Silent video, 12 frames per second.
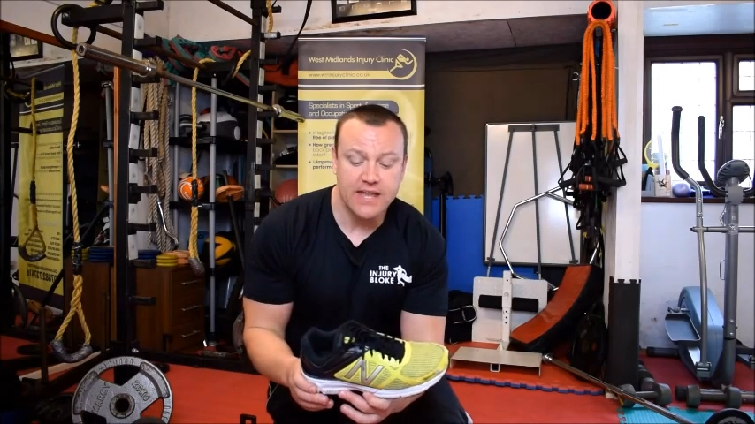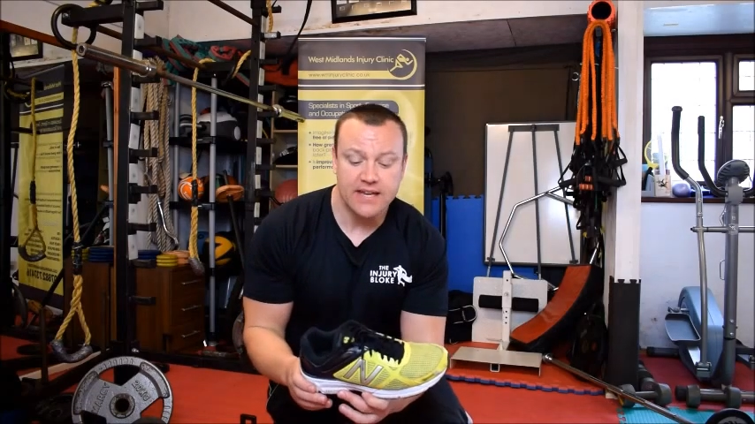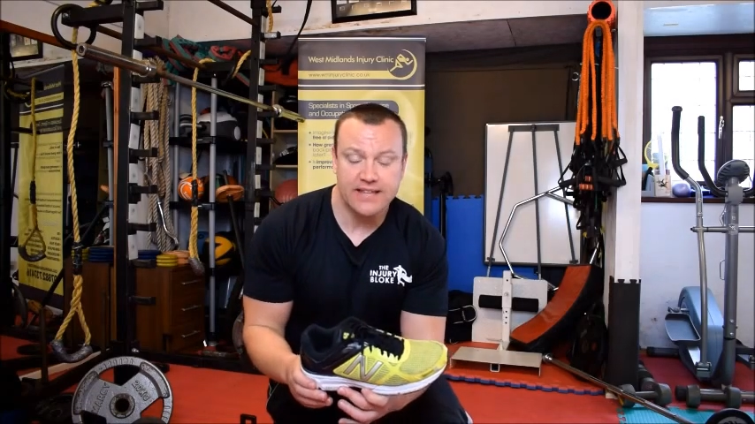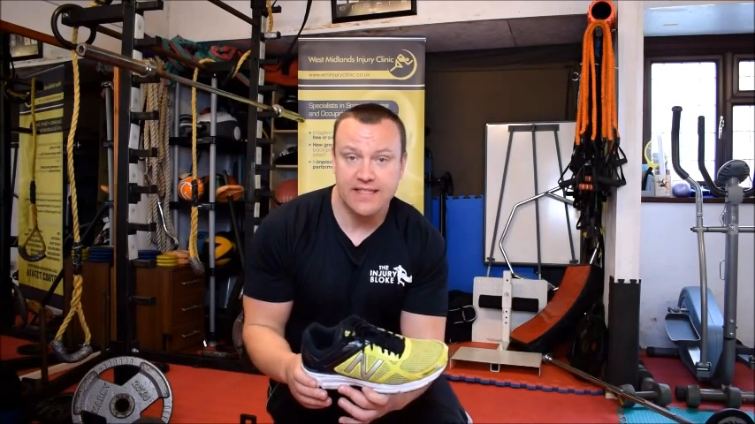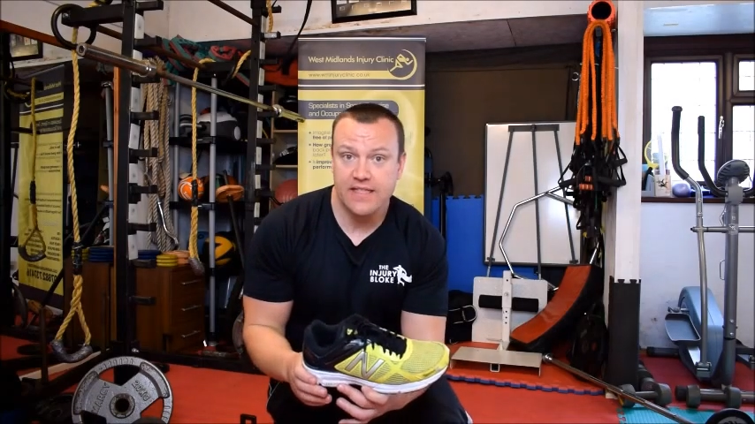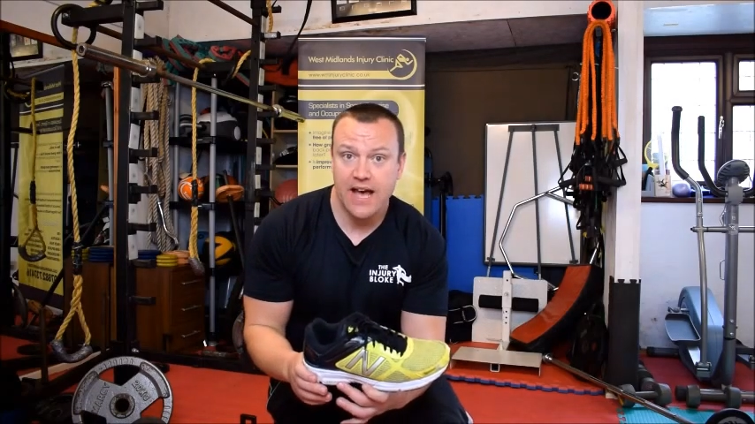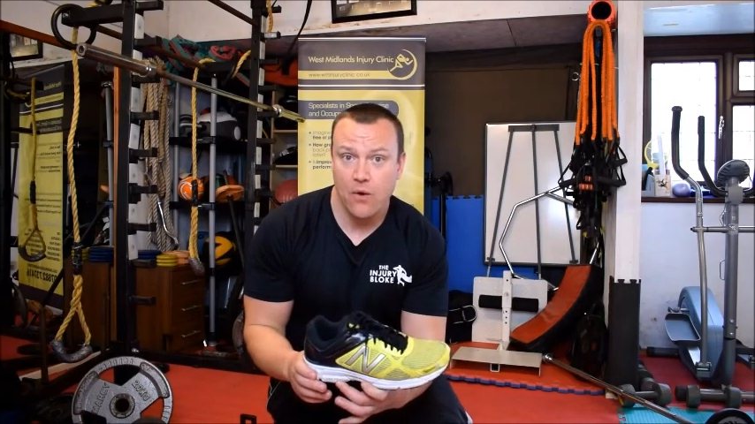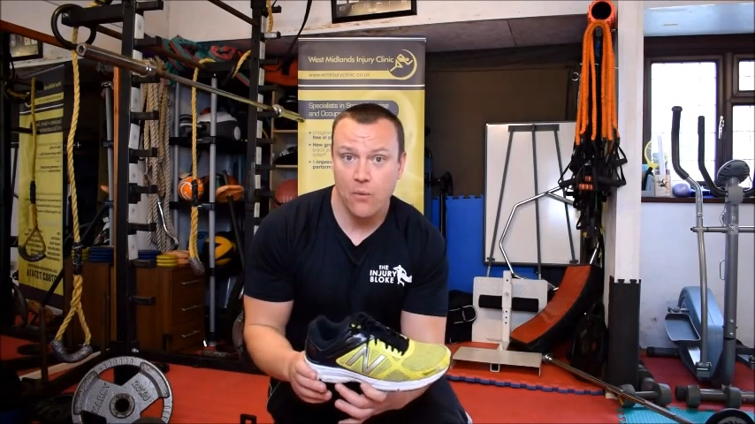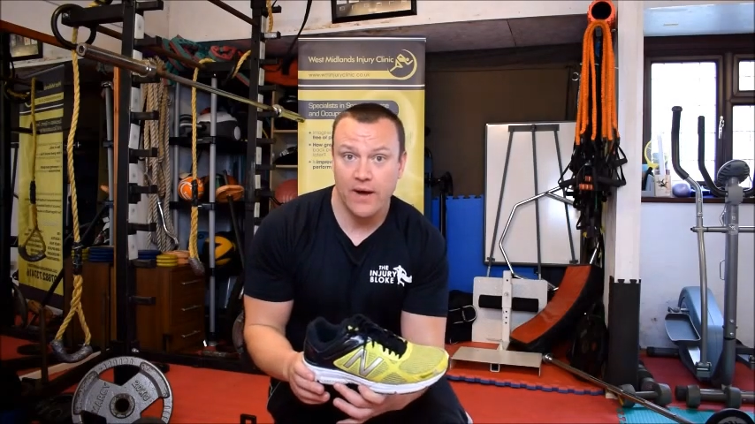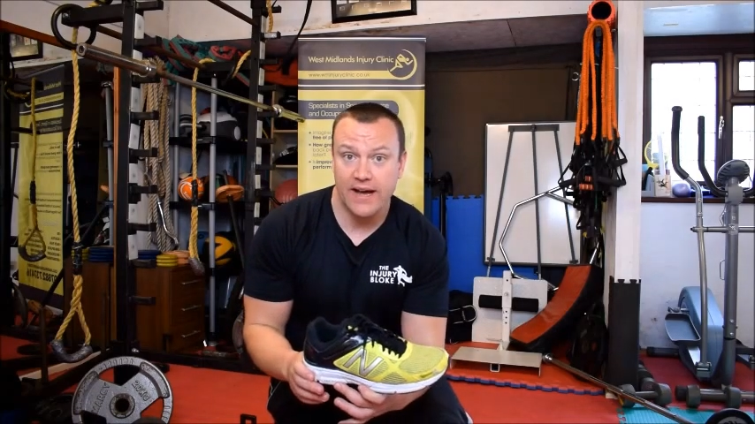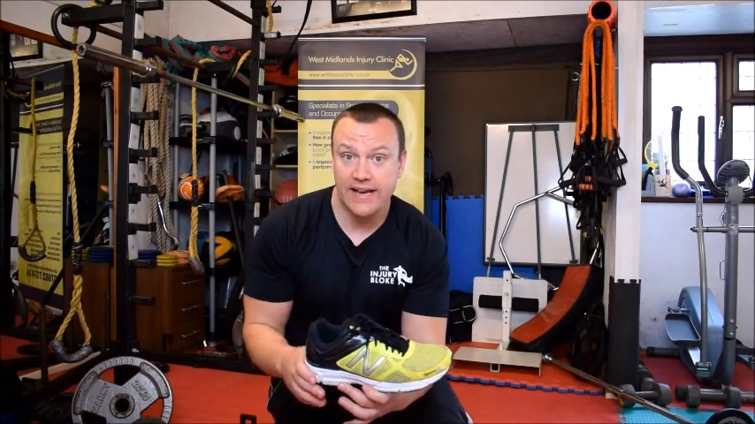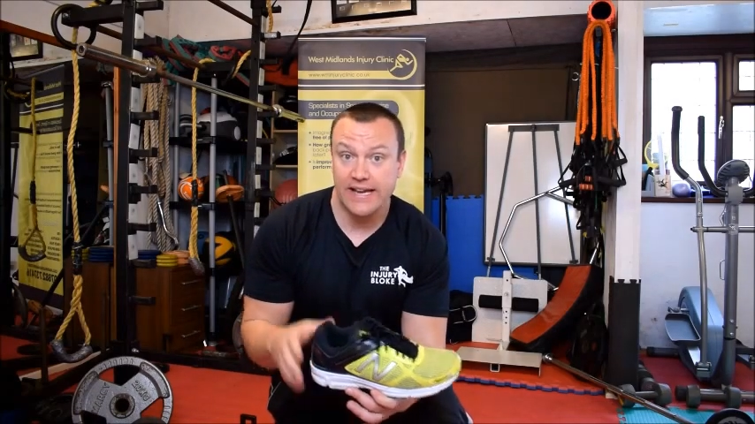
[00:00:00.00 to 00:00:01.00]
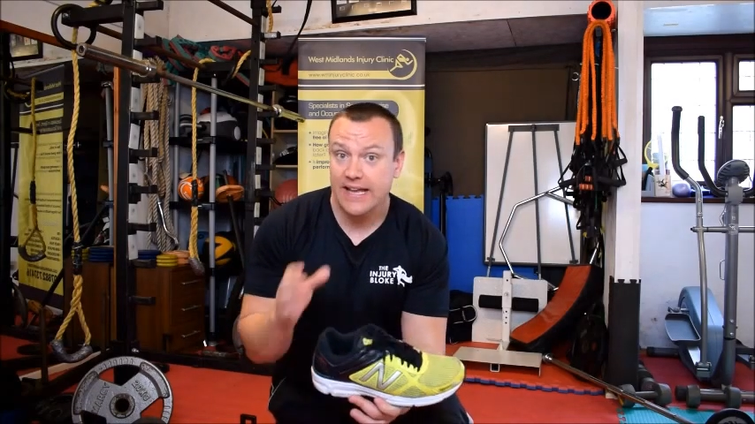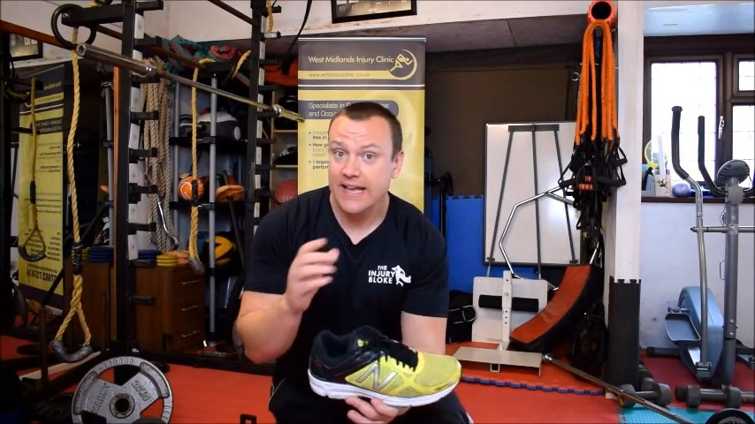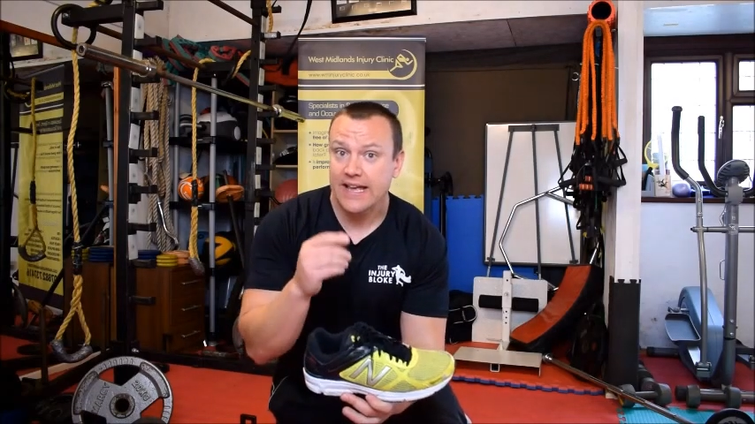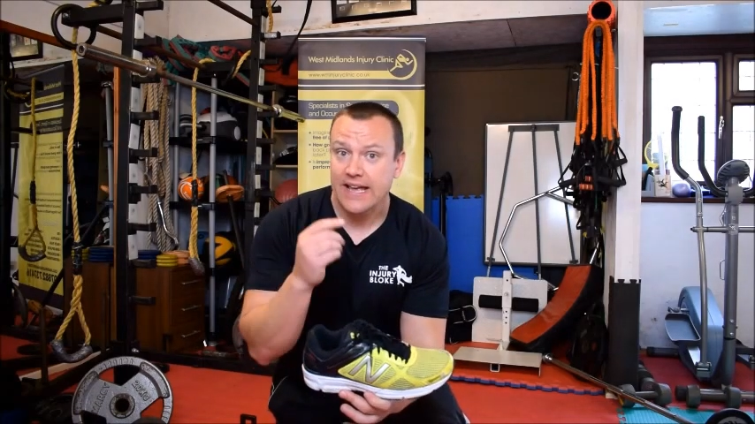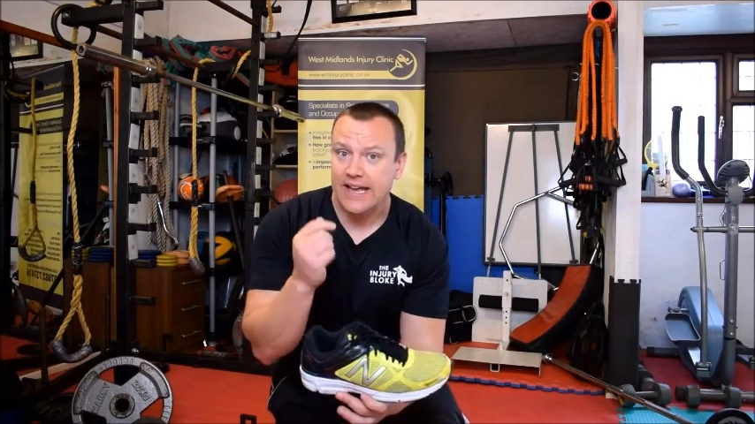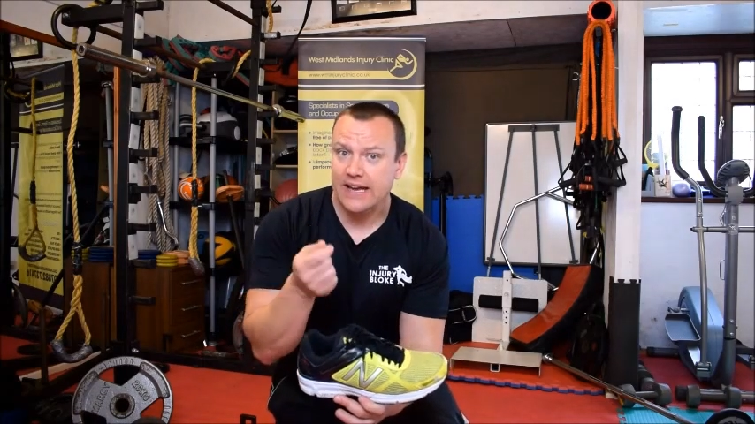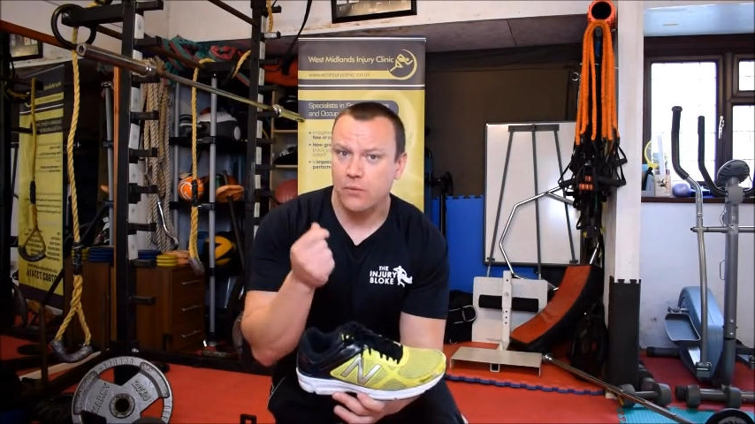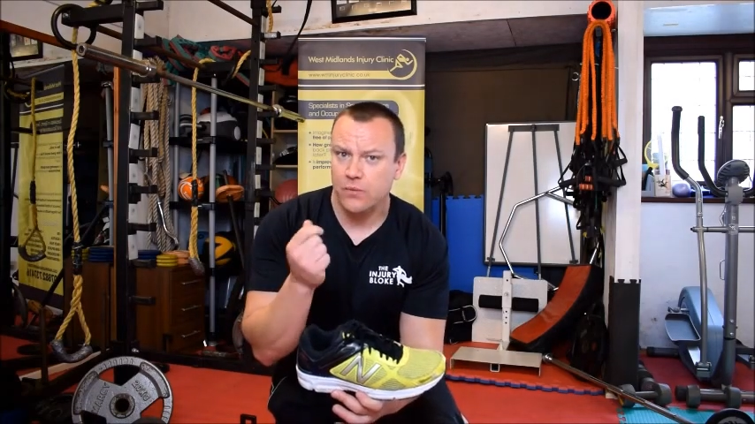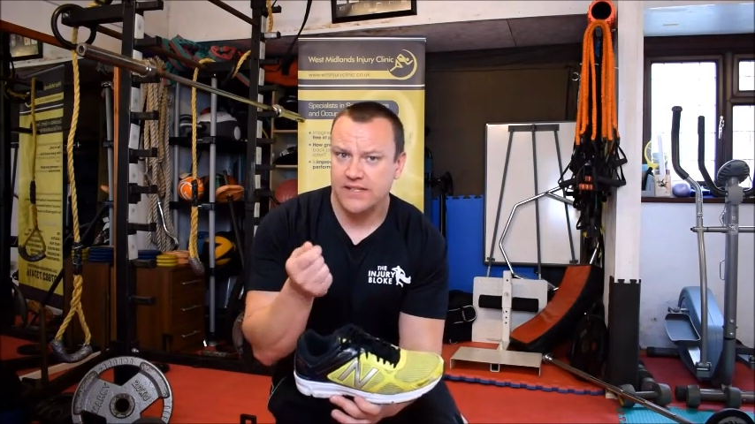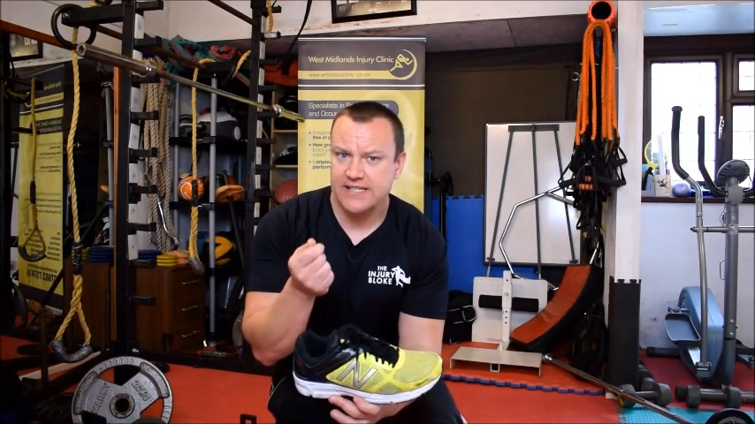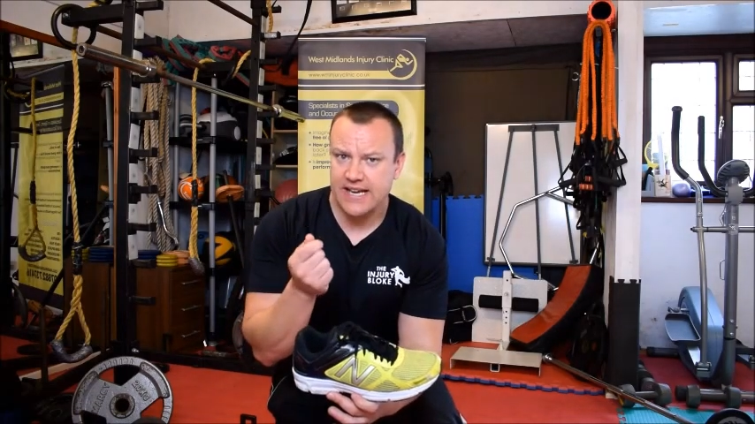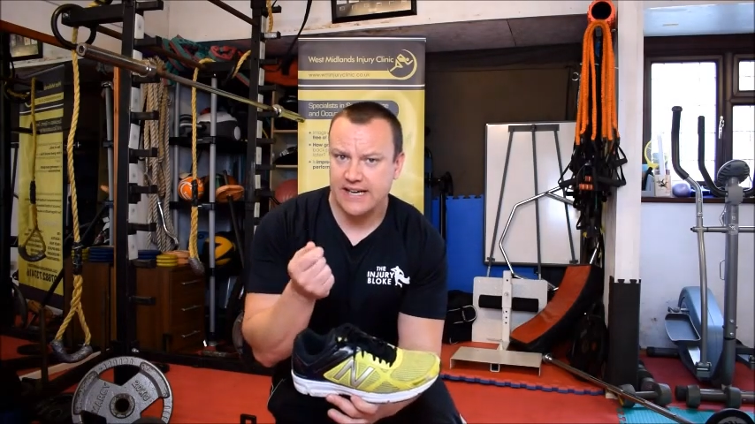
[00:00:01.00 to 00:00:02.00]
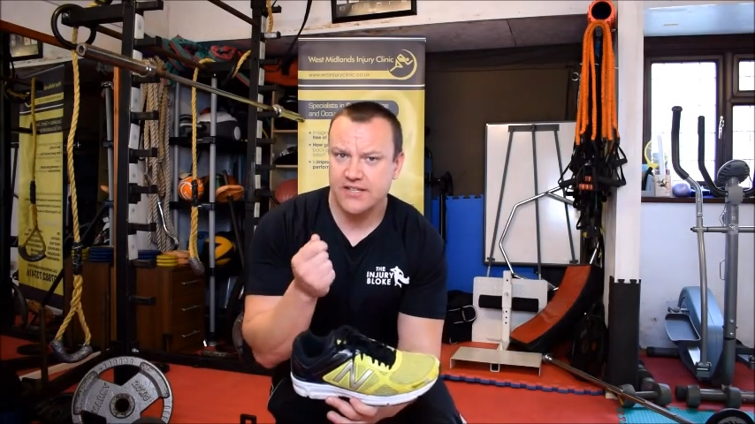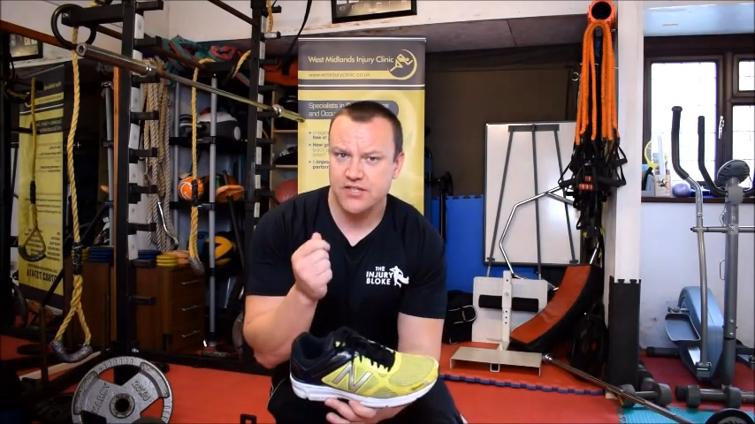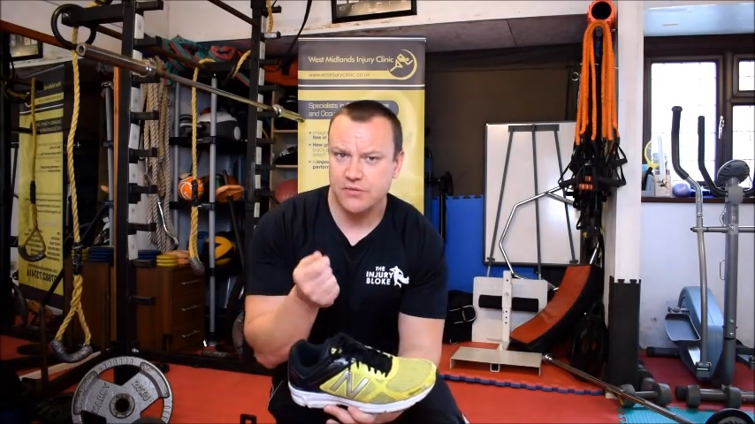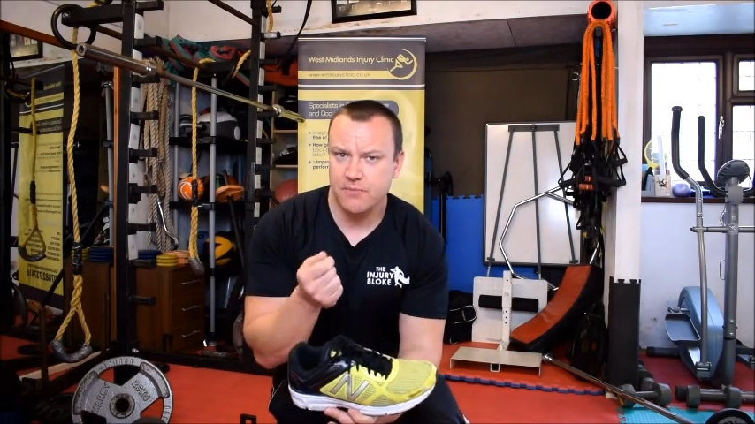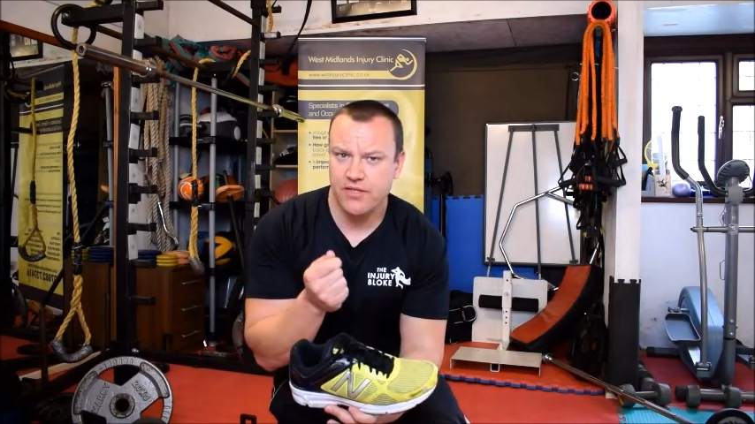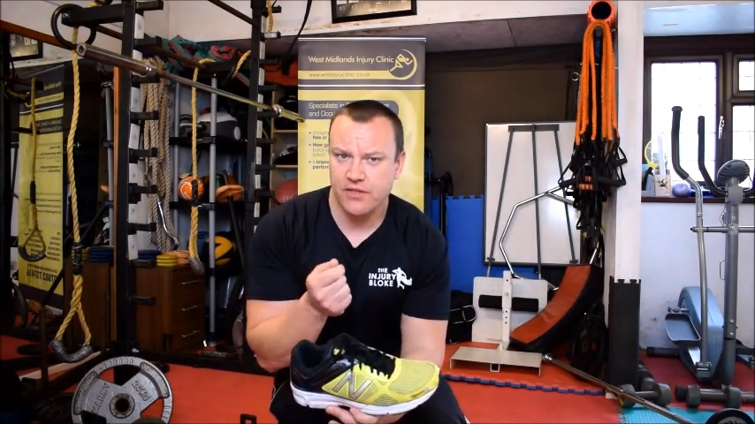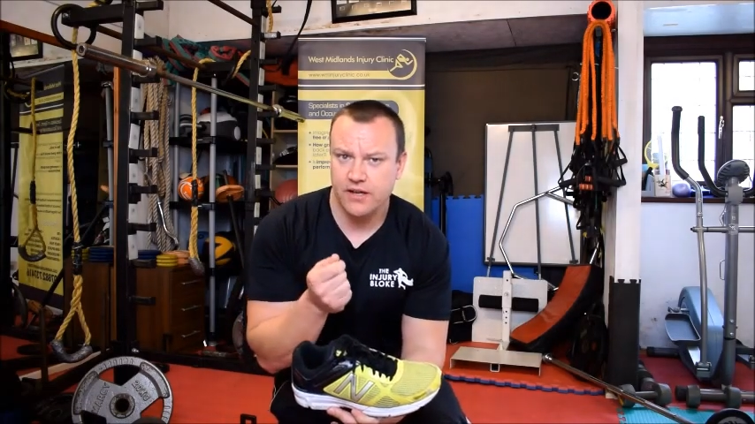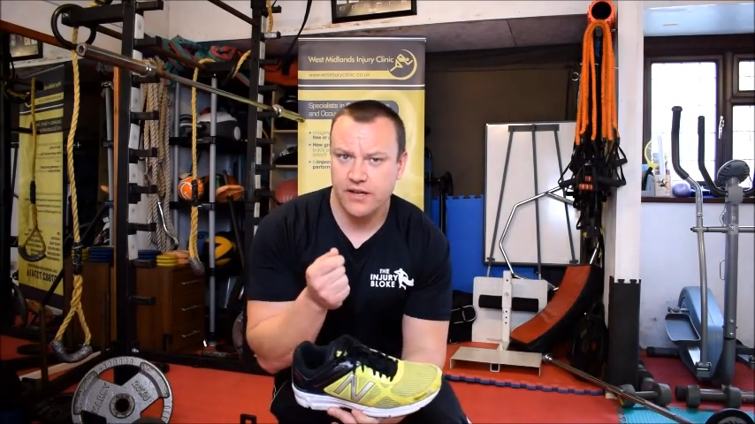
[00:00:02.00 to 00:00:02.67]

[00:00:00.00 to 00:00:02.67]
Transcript: And that way, it will take some of